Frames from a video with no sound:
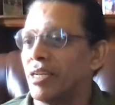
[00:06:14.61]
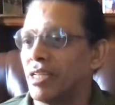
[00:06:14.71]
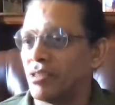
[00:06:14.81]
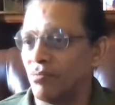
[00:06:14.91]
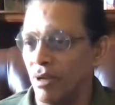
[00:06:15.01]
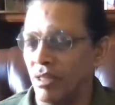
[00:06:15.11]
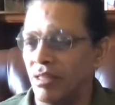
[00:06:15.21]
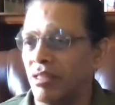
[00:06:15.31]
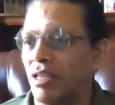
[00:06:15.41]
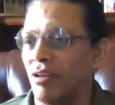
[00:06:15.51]
it is
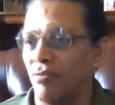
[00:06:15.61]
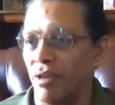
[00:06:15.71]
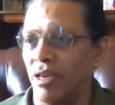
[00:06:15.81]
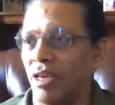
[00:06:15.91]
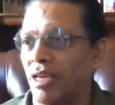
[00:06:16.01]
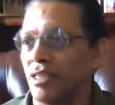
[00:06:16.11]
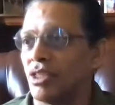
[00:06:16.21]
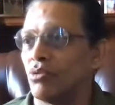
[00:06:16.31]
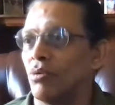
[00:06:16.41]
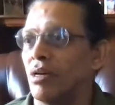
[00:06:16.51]
Mritya Ve
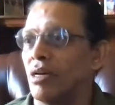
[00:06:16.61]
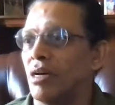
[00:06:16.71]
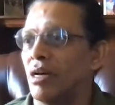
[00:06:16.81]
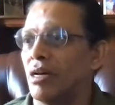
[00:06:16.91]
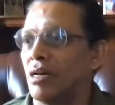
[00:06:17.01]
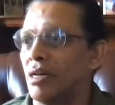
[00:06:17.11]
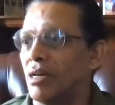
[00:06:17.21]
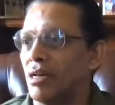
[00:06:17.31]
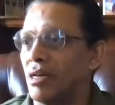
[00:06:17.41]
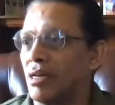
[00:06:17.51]

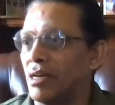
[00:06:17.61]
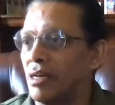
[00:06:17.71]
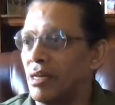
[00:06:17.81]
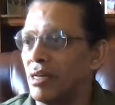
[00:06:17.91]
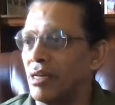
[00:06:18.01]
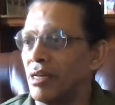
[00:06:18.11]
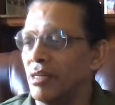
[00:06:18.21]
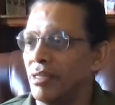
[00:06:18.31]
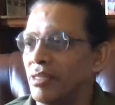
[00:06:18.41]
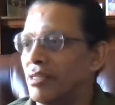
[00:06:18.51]
Swaha.